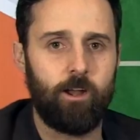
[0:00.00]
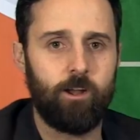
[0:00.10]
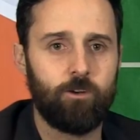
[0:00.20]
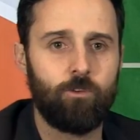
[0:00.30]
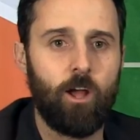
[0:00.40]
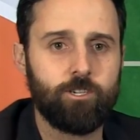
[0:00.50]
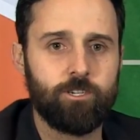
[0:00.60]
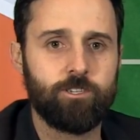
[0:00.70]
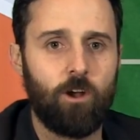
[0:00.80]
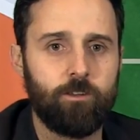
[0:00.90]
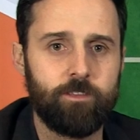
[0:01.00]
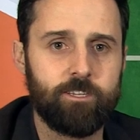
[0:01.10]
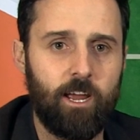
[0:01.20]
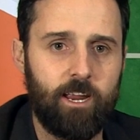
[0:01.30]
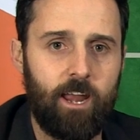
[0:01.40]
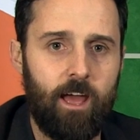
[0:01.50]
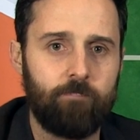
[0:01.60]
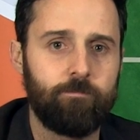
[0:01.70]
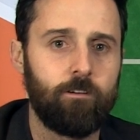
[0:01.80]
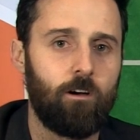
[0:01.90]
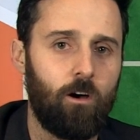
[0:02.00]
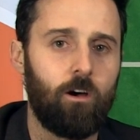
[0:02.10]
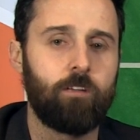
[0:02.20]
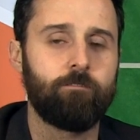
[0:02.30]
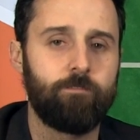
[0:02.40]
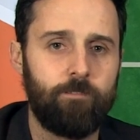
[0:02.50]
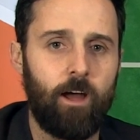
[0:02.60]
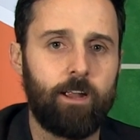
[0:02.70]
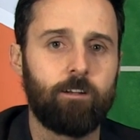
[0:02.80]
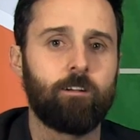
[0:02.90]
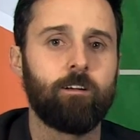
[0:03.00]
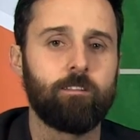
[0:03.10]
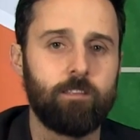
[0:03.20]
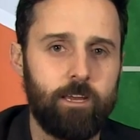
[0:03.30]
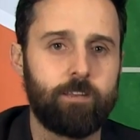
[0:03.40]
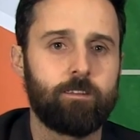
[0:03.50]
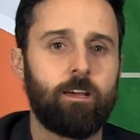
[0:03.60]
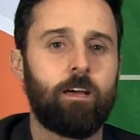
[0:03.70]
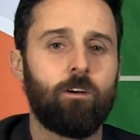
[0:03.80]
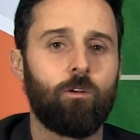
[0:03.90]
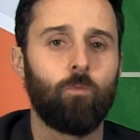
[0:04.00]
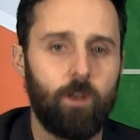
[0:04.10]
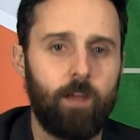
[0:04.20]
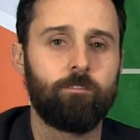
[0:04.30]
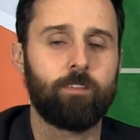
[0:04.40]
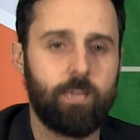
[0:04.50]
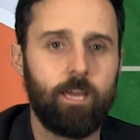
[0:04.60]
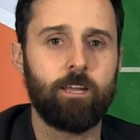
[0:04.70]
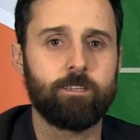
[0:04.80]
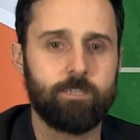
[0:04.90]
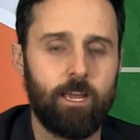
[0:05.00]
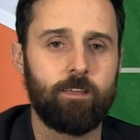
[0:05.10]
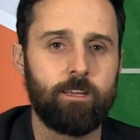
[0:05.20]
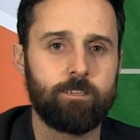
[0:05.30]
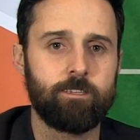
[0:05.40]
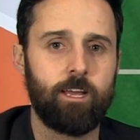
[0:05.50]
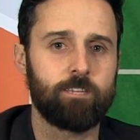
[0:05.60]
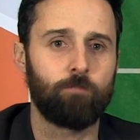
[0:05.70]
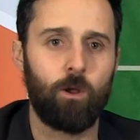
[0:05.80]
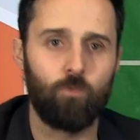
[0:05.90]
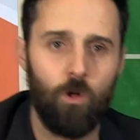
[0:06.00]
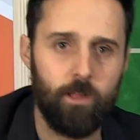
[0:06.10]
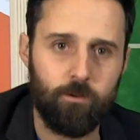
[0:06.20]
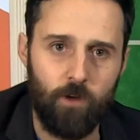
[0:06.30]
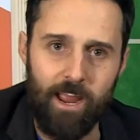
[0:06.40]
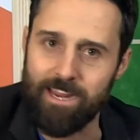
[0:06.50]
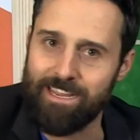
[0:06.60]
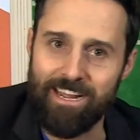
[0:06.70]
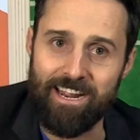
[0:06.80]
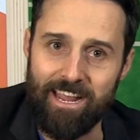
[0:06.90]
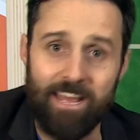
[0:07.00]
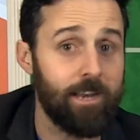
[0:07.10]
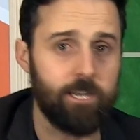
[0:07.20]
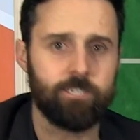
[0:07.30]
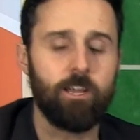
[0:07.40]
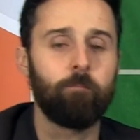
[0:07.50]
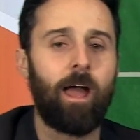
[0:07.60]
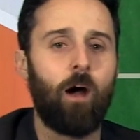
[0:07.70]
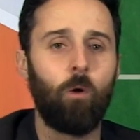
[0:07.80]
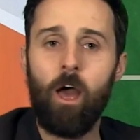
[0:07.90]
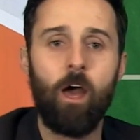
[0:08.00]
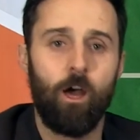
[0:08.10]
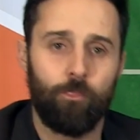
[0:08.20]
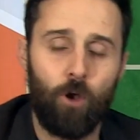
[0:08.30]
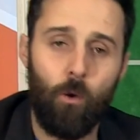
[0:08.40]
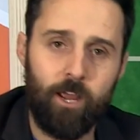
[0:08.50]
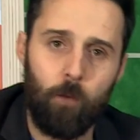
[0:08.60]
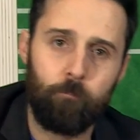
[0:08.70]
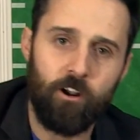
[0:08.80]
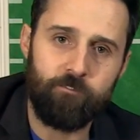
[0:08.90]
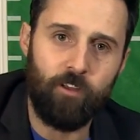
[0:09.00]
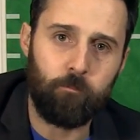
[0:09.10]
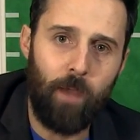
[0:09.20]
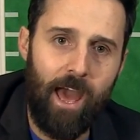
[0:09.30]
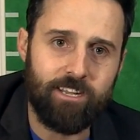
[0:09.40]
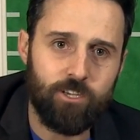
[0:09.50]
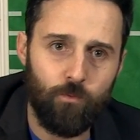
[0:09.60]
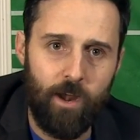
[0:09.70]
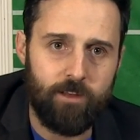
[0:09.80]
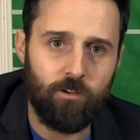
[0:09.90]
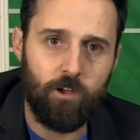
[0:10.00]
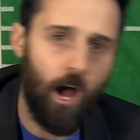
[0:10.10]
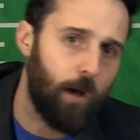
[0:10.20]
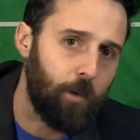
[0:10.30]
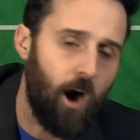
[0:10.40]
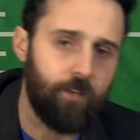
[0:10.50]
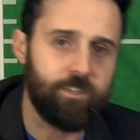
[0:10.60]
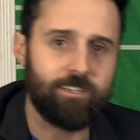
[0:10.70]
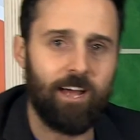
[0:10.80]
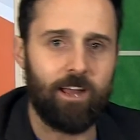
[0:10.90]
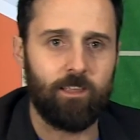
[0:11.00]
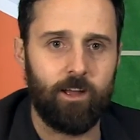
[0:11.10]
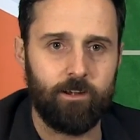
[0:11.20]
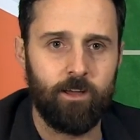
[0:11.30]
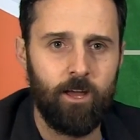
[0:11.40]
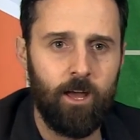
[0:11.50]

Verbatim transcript: Aaron Rodgers started the second half on fire lit or whatever the kids say these days by rolling right, getting hit, and somehow throwing a perfect pass to Randall Cobb on the sideline.